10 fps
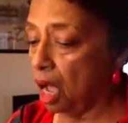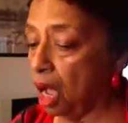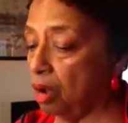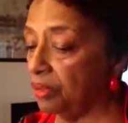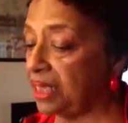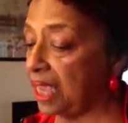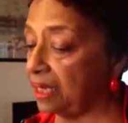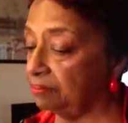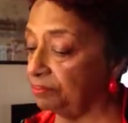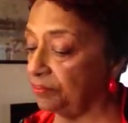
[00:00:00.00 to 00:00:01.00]

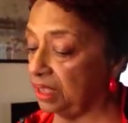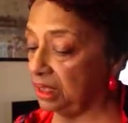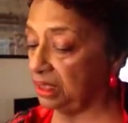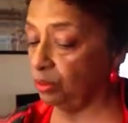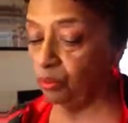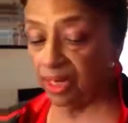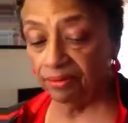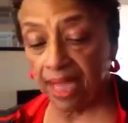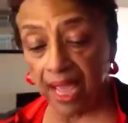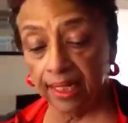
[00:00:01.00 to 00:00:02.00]
Okay, let's see what I've
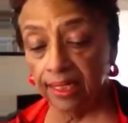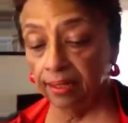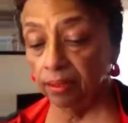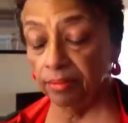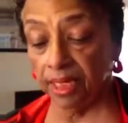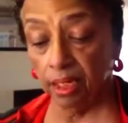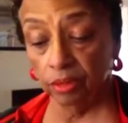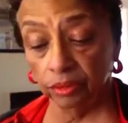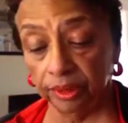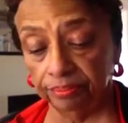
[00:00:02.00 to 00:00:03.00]
got here in my
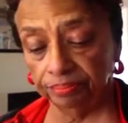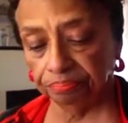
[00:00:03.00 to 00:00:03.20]
notes.